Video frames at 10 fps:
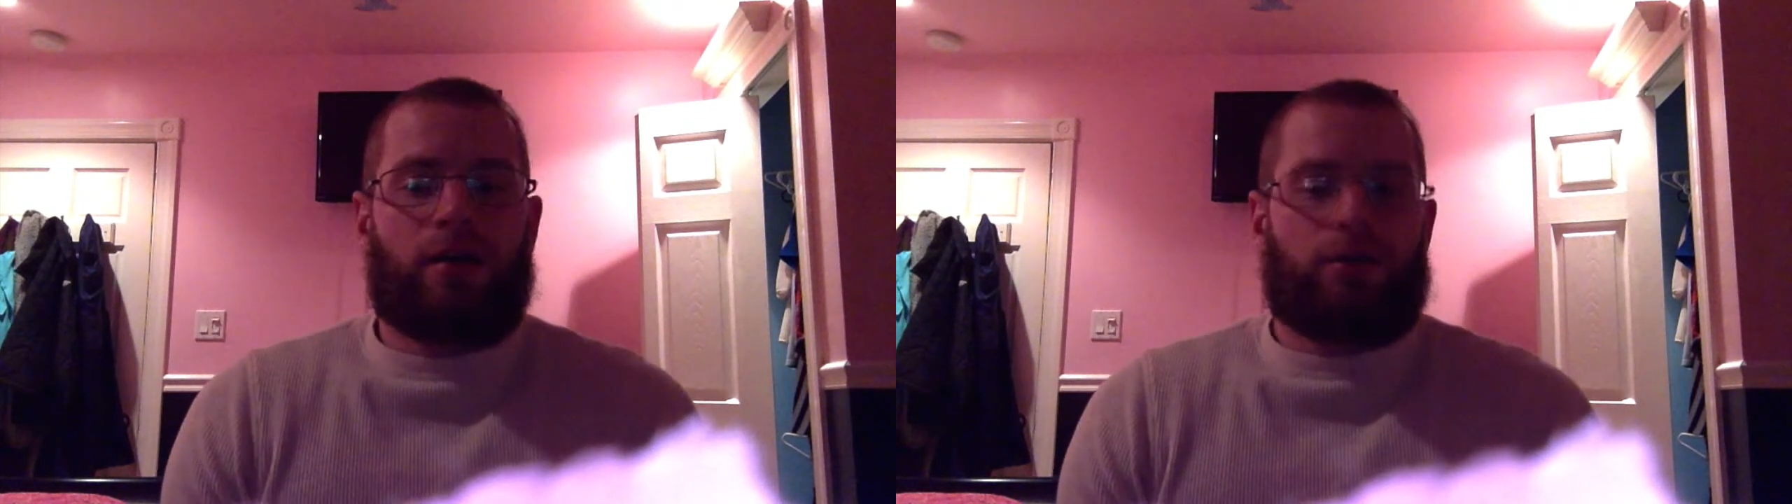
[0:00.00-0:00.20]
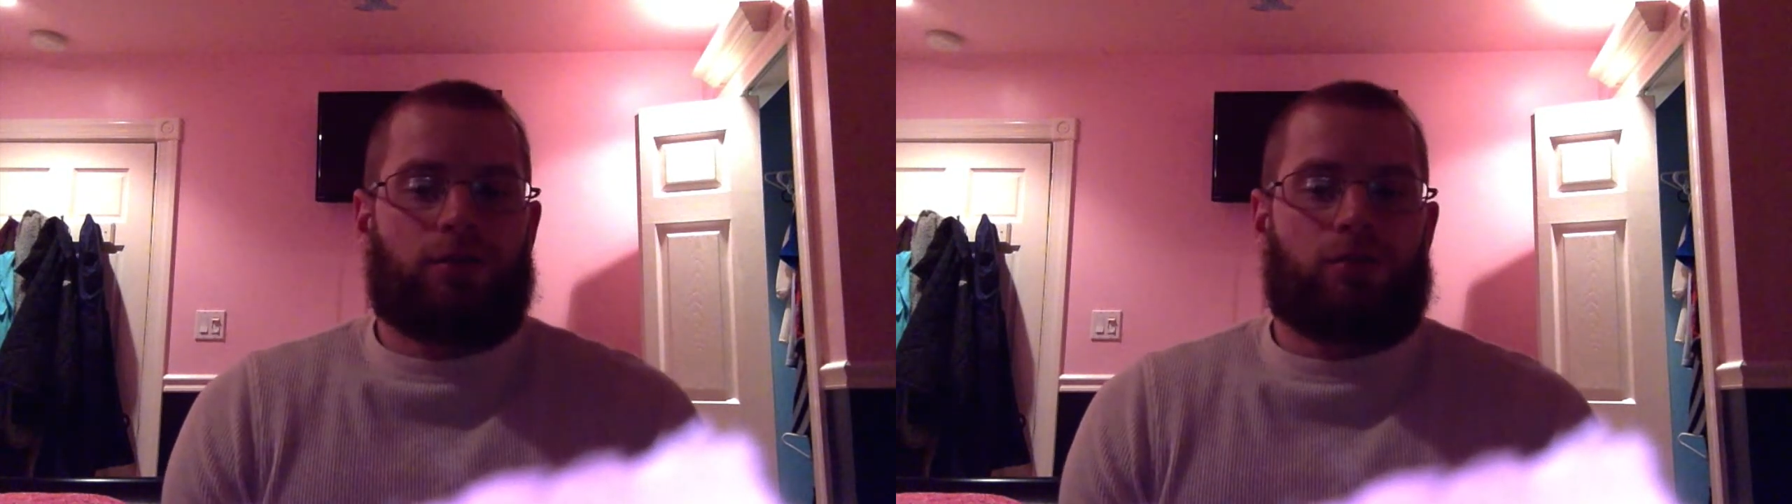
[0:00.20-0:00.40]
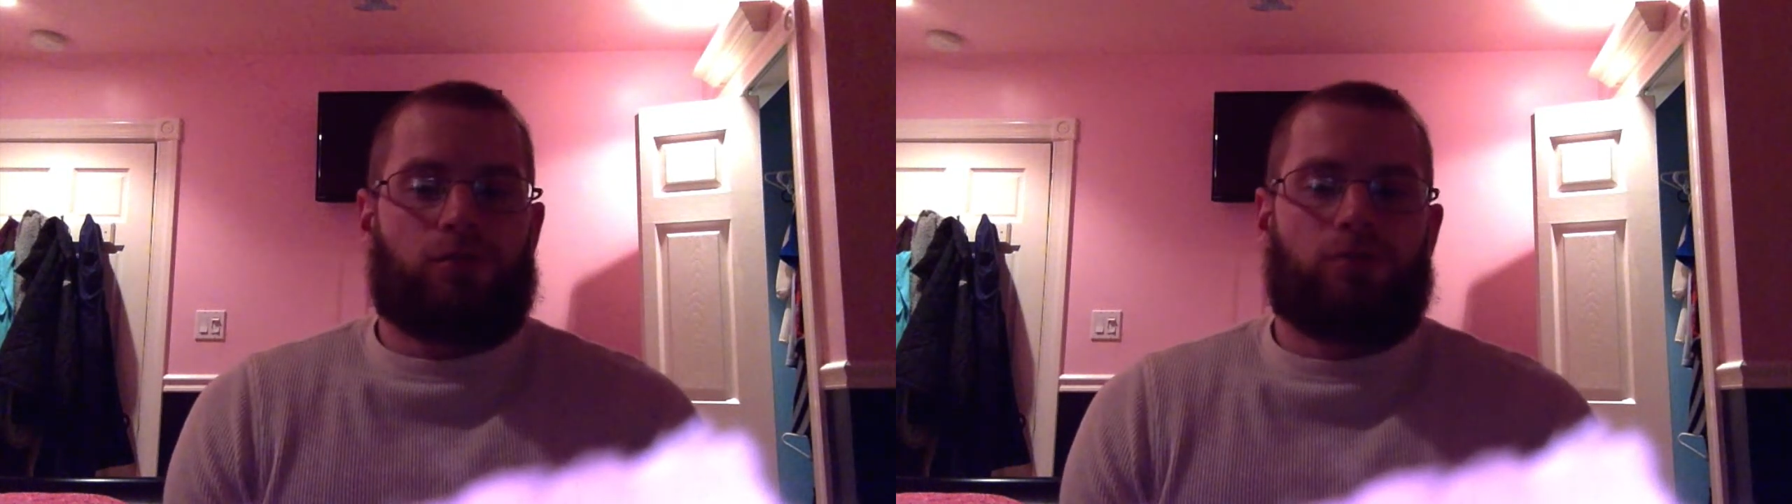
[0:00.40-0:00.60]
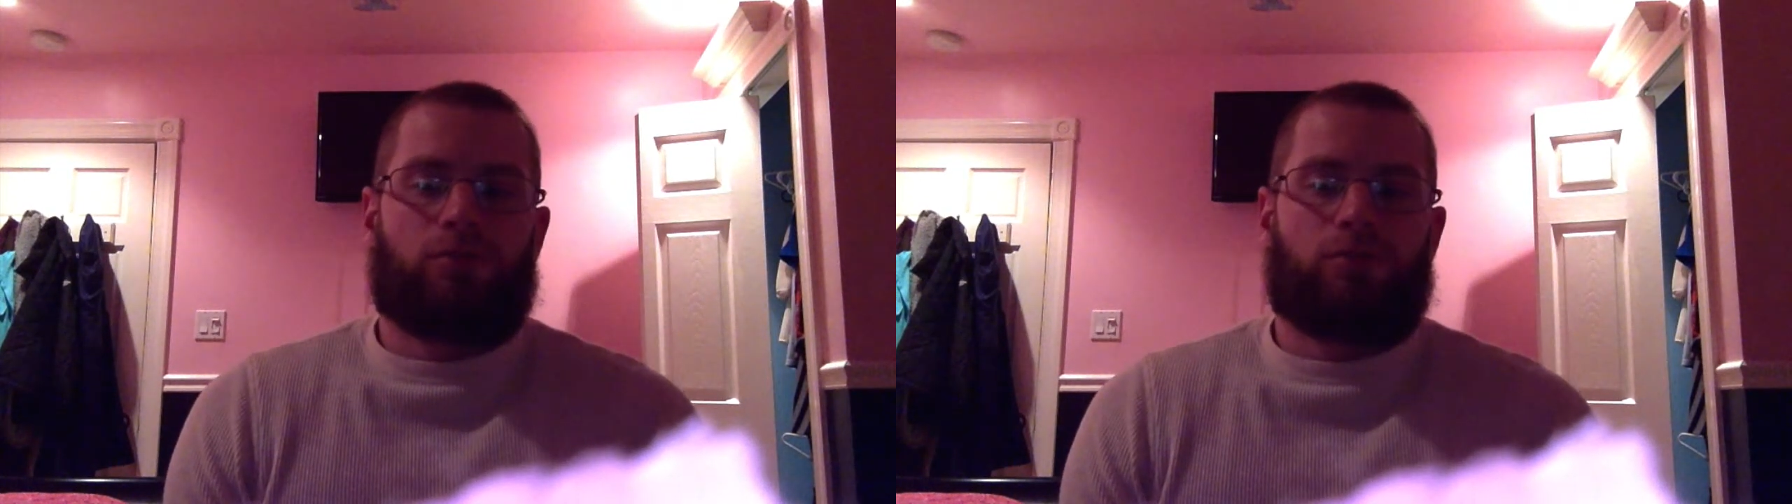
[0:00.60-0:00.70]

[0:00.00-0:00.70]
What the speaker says: So,